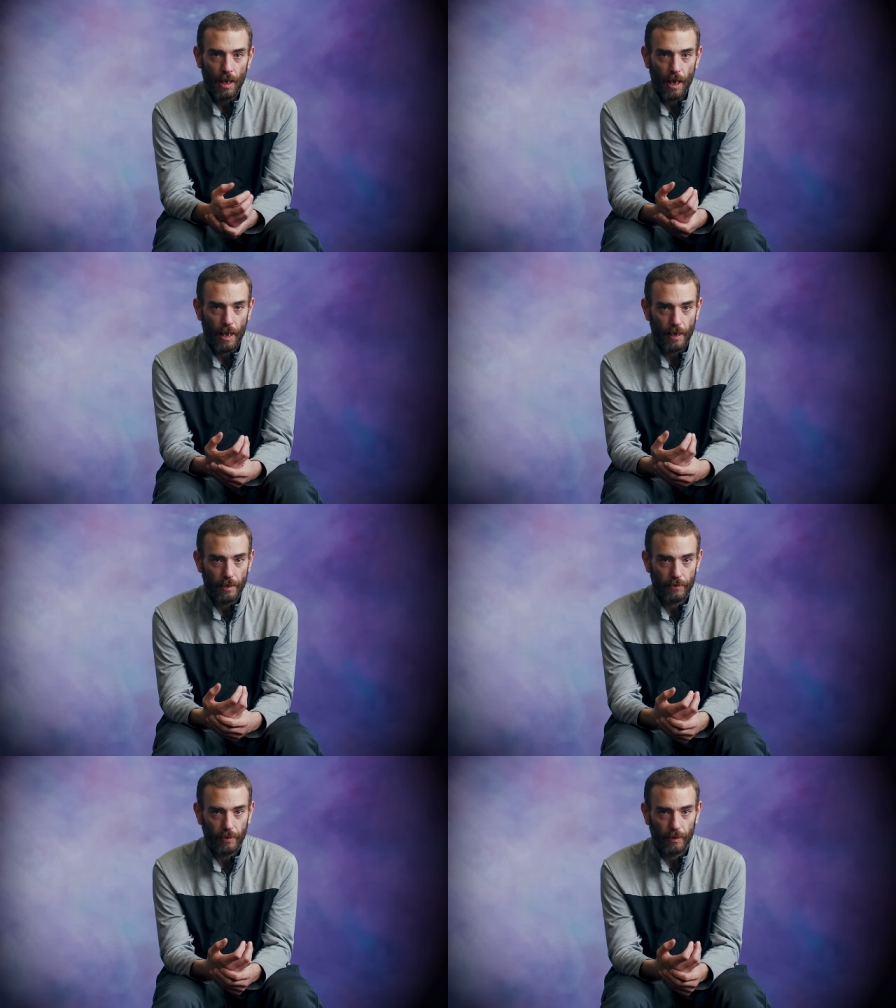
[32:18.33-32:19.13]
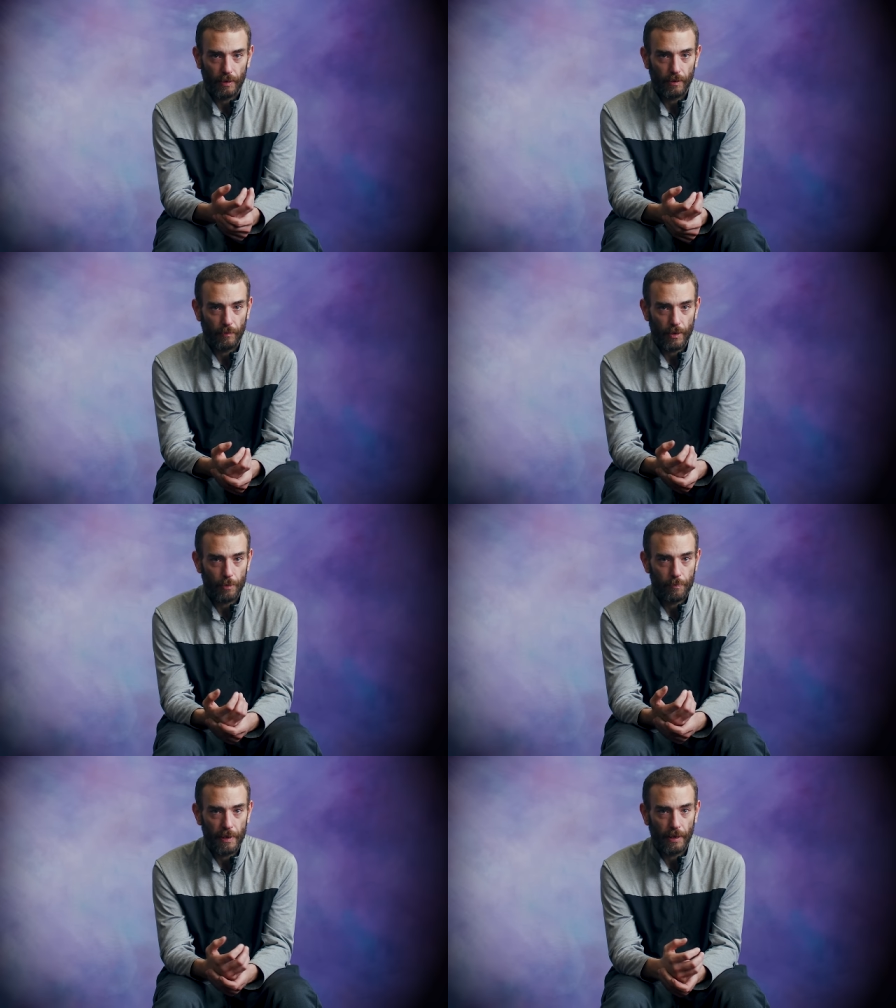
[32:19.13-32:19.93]
And it's like when
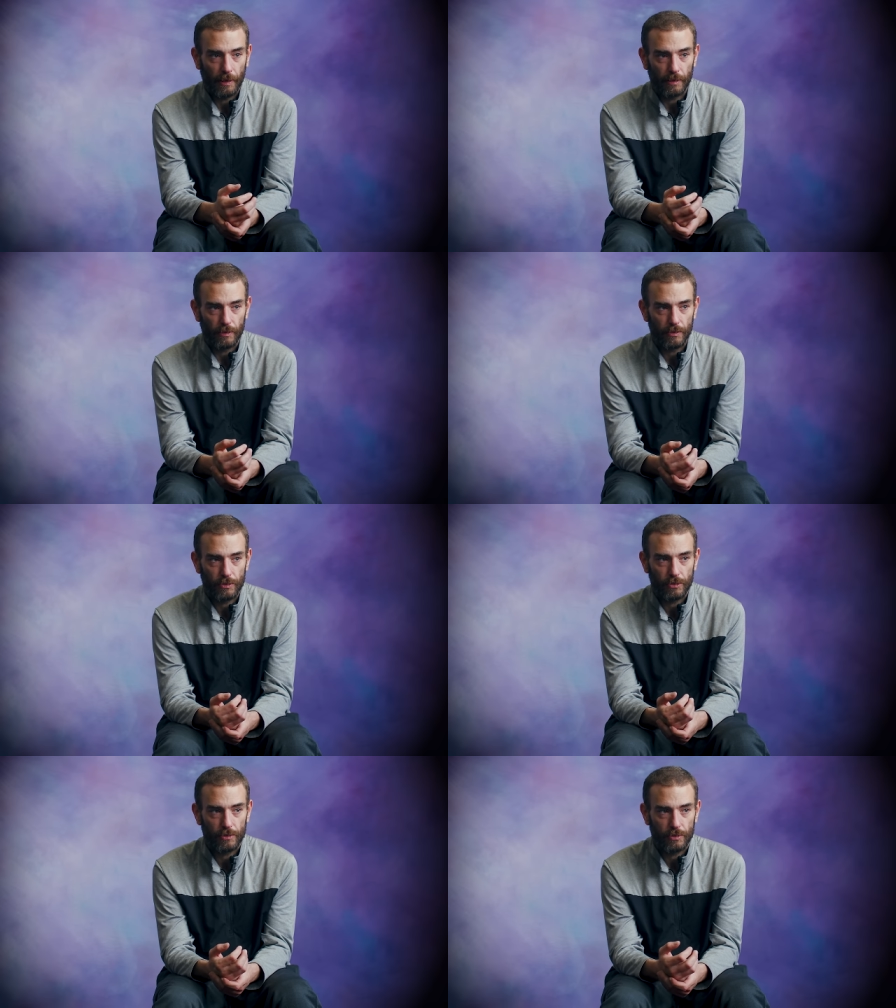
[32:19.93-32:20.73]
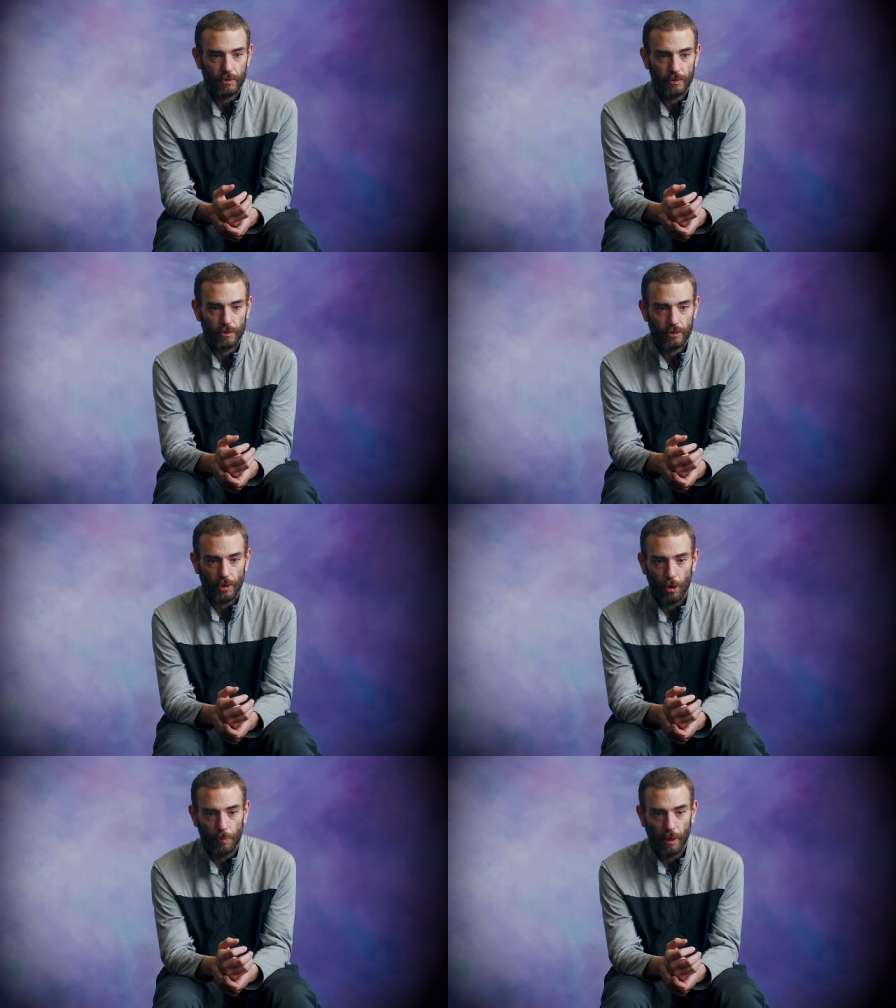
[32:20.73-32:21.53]
you're being s-
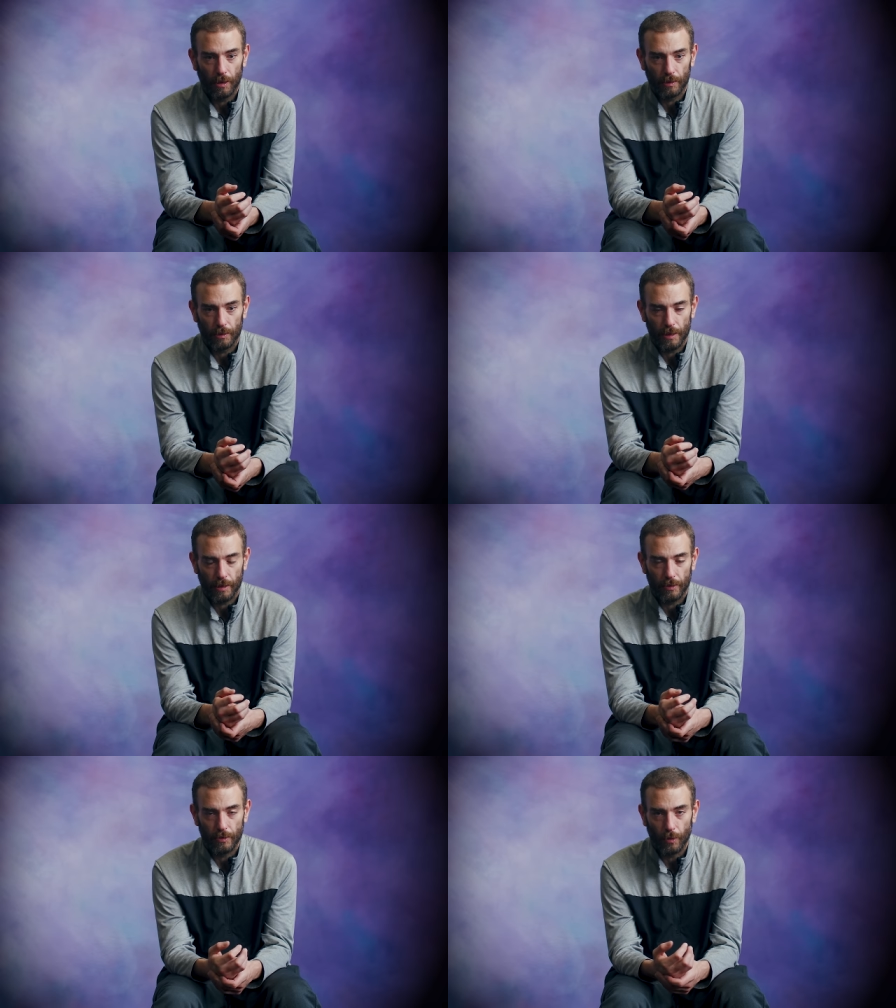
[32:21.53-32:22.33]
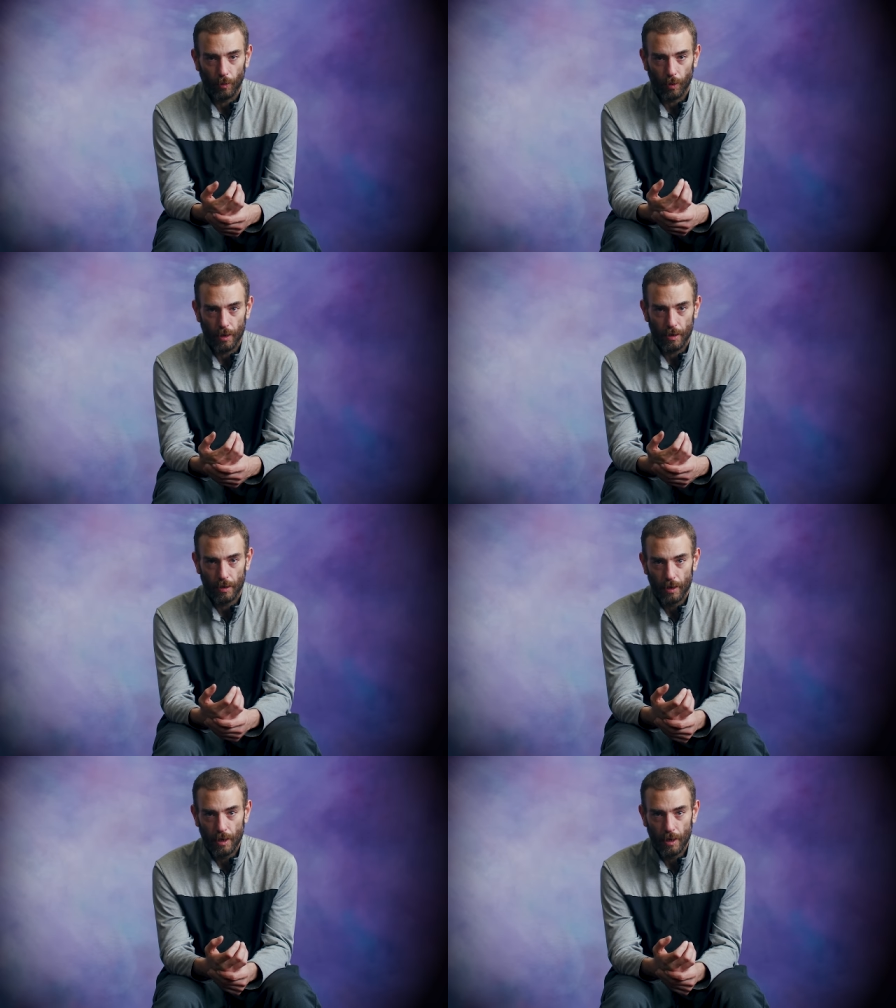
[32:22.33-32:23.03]
snowballed and ignored